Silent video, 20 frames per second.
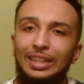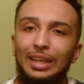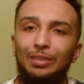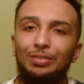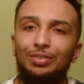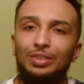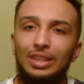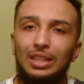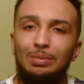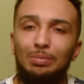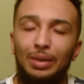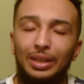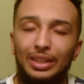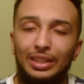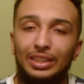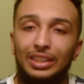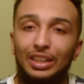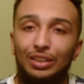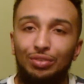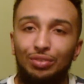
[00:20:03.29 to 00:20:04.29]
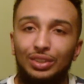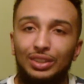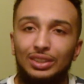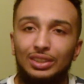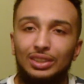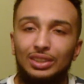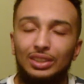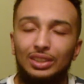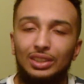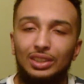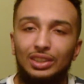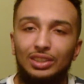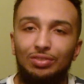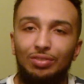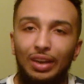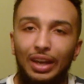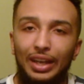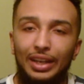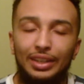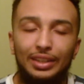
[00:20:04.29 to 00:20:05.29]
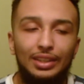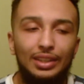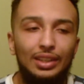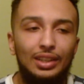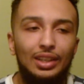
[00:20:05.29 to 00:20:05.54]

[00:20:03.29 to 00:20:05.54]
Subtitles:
definitely make a difference in this fight.